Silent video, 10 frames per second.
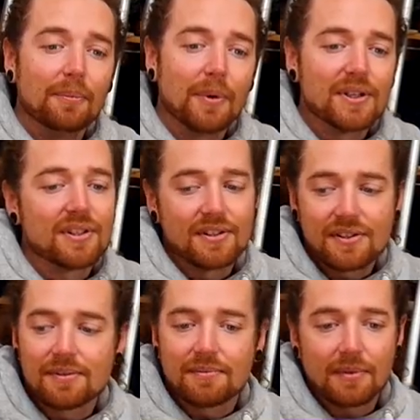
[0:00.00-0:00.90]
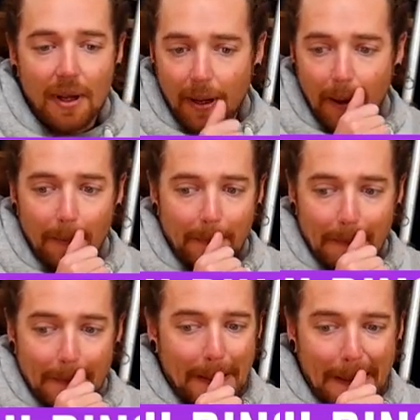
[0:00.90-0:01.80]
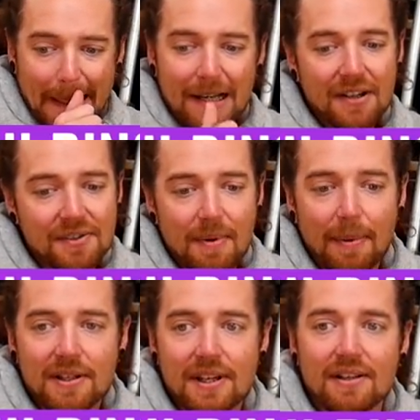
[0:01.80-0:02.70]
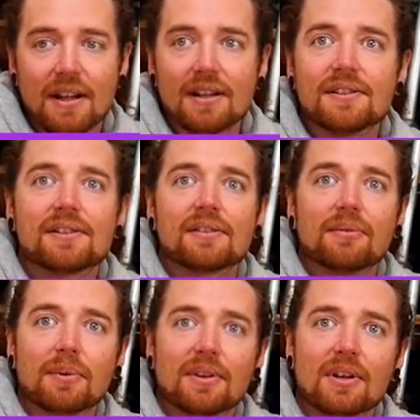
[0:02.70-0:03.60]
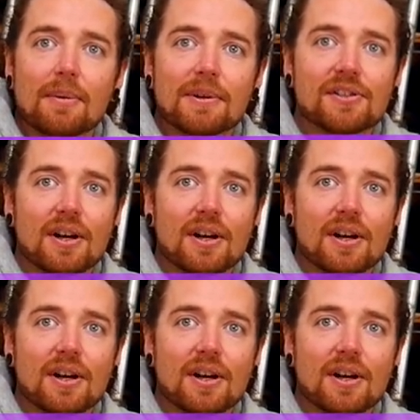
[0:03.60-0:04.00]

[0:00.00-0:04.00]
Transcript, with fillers: which is, it lasts me about 10 days with a couple of